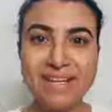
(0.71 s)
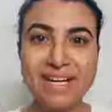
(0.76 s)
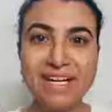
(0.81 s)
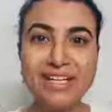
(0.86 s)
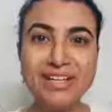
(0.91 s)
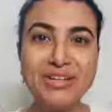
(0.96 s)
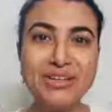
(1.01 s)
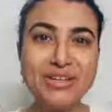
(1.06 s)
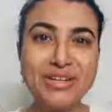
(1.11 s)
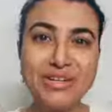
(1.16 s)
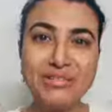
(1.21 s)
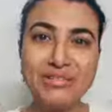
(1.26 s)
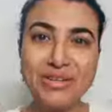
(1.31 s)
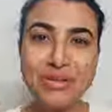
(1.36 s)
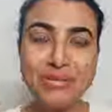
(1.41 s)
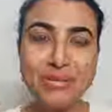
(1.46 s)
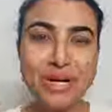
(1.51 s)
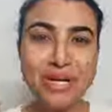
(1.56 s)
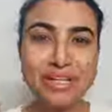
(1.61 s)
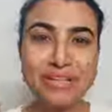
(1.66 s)
Hello
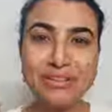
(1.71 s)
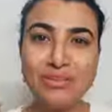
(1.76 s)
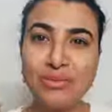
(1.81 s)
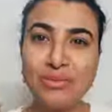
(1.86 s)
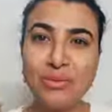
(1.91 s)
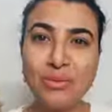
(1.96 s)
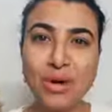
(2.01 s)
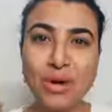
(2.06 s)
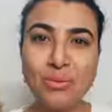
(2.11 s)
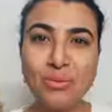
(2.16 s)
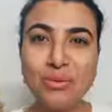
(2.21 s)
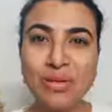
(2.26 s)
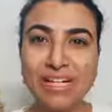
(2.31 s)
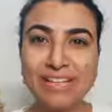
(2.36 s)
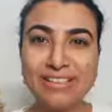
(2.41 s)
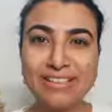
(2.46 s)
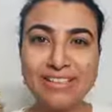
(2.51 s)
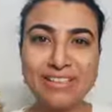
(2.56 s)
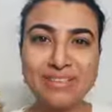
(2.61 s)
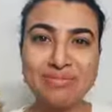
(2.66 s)
everyone, warm
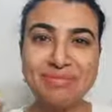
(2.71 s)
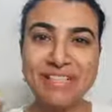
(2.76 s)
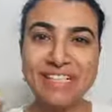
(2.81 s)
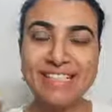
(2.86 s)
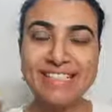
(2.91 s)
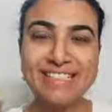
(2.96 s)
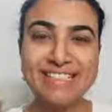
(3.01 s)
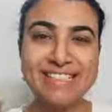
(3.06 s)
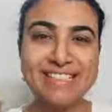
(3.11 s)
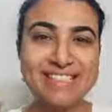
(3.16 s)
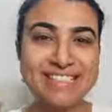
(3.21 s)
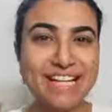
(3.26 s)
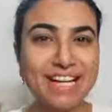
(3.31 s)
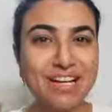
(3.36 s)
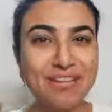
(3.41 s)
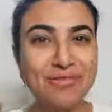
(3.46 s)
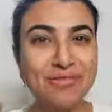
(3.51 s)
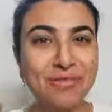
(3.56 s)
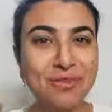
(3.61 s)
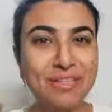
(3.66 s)
welcome. It is
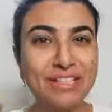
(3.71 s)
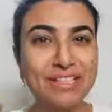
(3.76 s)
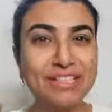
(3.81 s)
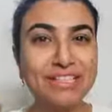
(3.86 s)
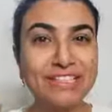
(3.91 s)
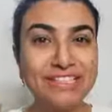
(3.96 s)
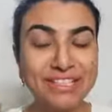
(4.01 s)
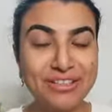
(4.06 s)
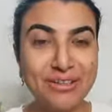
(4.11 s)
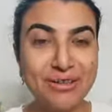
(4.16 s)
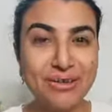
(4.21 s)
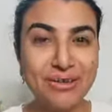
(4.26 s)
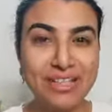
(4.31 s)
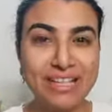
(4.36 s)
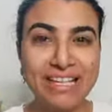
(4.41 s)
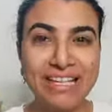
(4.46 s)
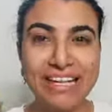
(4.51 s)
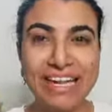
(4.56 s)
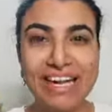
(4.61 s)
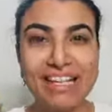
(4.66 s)
time for the
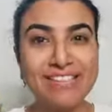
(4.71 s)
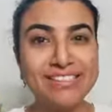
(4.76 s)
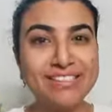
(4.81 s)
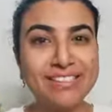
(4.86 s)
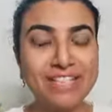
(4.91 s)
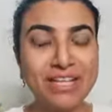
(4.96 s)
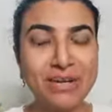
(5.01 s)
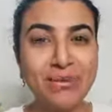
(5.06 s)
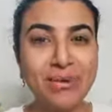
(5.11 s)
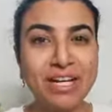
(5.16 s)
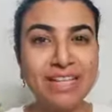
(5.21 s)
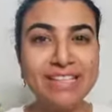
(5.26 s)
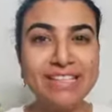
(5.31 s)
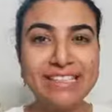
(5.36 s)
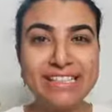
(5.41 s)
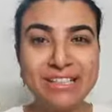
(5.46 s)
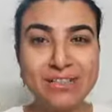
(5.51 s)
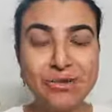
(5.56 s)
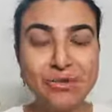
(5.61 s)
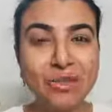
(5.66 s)
decoding and today we are
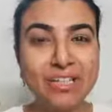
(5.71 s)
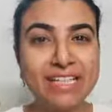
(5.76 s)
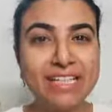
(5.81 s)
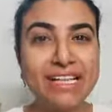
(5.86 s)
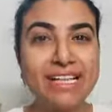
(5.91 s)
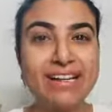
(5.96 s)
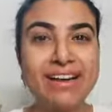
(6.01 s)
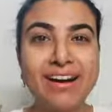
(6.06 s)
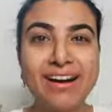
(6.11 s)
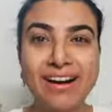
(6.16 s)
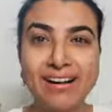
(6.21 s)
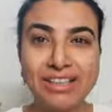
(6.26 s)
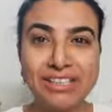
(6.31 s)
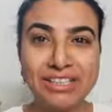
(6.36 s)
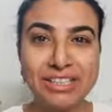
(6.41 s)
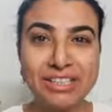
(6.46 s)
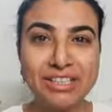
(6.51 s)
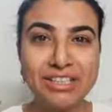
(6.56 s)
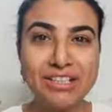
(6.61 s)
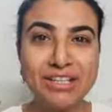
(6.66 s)
decoding an
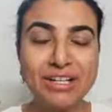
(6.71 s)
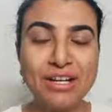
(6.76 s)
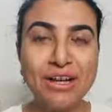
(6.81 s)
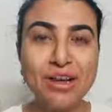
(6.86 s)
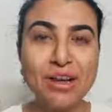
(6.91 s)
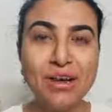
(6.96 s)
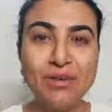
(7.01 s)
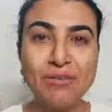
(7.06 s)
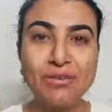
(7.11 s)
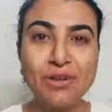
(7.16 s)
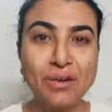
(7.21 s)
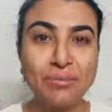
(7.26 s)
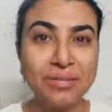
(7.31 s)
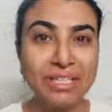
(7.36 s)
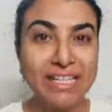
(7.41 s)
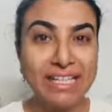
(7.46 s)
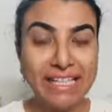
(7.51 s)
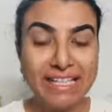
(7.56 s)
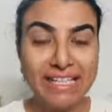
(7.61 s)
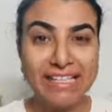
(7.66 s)
article from
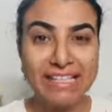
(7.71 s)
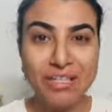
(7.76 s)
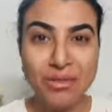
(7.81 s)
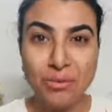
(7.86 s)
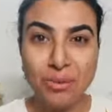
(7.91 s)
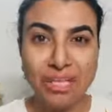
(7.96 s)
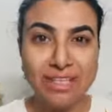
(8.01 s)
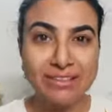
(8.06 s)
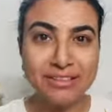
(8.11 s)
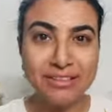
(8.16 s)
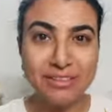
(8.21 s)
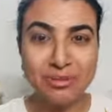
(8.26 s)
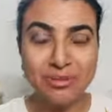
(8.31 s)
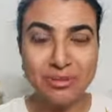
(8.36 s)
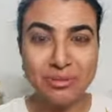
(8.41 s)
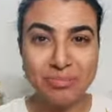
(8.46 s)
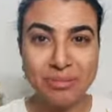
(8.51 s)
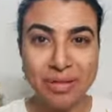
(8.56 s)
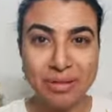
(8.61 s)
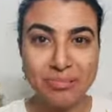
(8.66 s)
the ET Wealth
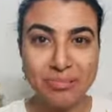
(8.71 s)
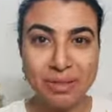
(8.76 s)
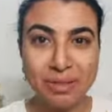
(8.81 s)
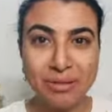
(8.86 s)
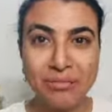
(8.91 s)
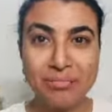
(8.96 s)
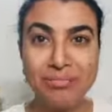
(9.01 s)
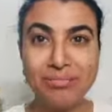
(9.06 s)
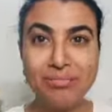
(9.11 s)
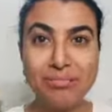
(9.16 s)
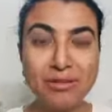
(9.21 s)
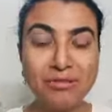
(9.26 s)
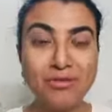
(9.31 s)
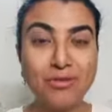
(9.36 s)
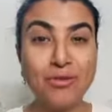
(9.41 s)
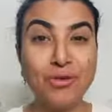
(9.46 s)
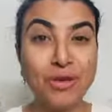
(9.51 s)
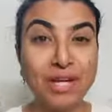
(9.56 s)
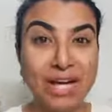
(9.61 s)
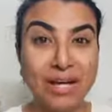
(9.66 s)
newspaper.
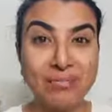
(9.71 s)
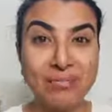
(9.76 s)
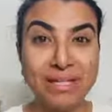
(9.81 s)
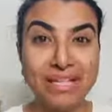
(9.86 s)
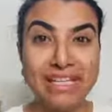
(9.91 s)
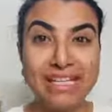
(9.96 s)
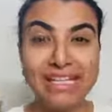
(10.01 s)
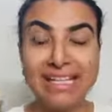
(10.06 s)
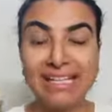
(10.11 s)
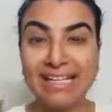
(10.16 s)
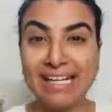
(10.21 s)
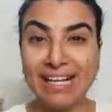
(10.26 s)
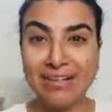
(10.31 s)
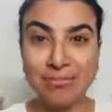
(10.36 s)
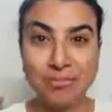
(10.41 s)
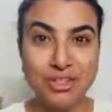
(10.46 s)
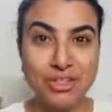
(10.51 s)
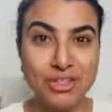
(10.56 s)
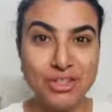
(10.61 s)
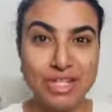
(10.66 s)
Before I begin,
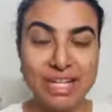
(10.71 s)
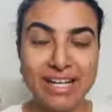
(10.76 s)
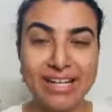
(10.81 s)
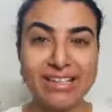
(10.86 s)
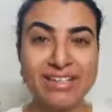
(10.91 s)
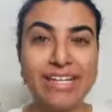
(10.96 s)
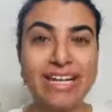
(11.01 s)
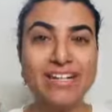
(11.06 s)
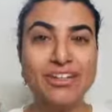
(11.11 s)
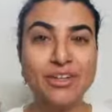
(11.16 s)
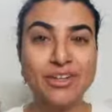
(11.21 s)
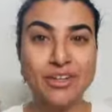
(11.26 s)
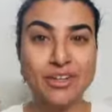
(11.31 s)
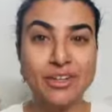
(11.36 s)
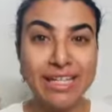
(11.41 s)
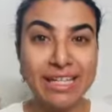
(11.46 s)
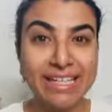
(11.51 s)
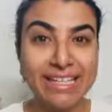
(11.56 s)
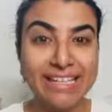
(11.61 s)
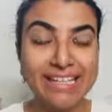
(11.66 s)
let me share that
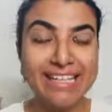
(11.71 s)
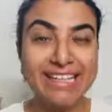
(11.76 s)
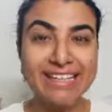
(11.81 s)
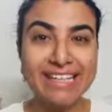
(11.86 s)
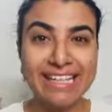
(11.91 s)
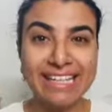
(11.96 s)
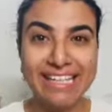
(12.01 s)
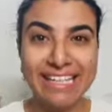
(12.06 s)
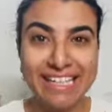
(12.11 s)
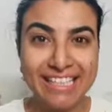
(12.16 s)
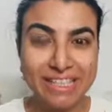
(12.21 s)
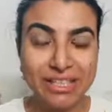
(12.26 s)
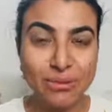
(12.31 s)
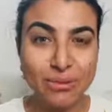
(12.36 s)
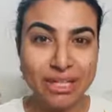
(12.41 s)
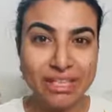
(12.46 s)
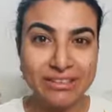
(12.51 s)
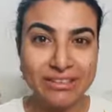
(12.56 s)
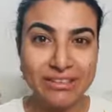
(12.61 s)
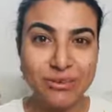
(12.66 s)
reading the ET
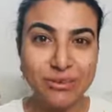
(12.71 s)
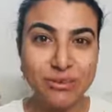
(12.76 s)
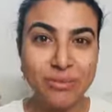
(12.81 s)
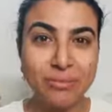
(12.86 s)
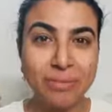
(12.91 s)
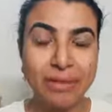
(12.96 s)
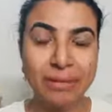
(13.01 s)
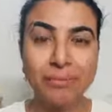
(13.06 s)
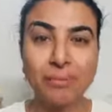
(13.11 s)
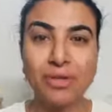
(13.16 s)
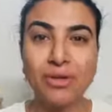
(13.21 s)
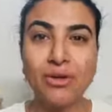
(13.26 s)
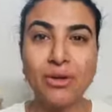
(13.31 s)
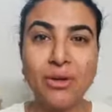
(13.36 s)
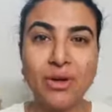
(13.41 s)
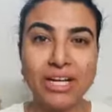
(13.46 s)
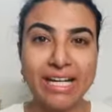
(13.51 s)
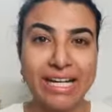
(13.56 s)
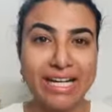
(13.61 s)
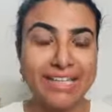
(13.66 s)
Wealth newspaper
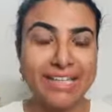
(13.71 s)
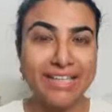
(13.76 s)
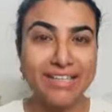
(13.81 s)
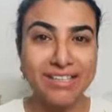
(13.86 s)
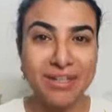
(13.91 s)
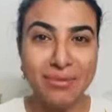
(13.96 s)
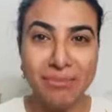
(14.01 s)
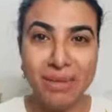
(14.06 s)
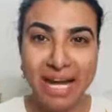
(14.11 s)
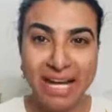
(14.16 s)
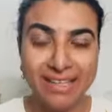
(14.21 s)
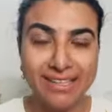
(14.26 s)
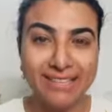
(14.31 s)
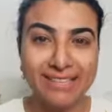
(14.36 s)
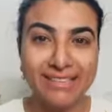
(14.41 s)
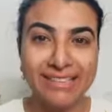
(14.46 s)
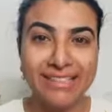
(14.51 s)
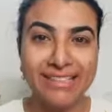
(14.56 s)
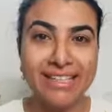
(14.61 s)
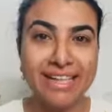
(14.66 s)
or any other
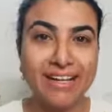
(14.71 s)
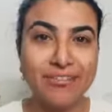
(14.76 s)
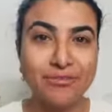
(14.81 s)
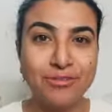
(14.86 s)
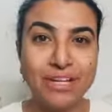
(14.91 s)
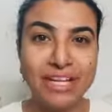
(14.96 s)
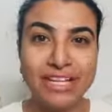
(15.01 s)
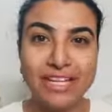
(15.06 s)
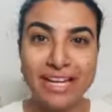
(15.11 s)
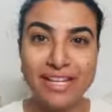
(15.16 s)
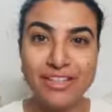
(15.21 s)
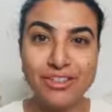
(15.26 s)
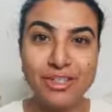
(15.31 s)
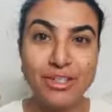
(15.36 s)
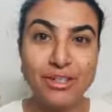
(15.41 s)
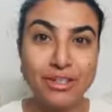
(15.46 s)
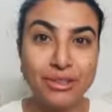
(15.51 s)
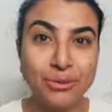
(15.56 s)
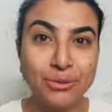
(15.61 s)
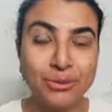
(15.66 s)
magazine and
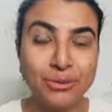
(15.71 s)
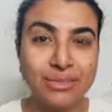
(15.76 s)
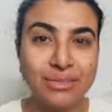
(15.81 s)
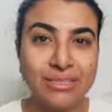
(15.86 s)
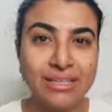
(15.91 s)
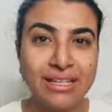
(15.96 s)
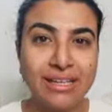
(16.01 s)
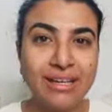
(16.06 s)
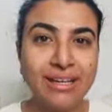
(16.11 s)
financial news